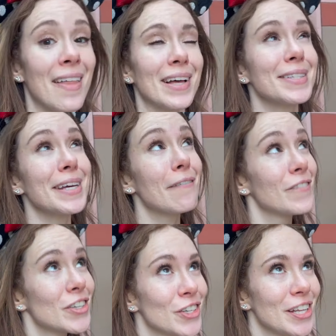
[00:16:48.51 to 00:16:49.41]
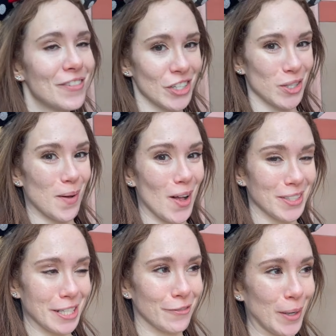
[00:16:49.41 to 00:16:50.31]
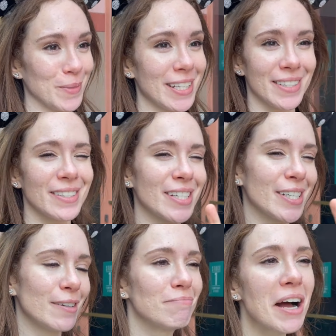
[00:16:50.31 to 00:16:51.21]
That's the official policy from Disney.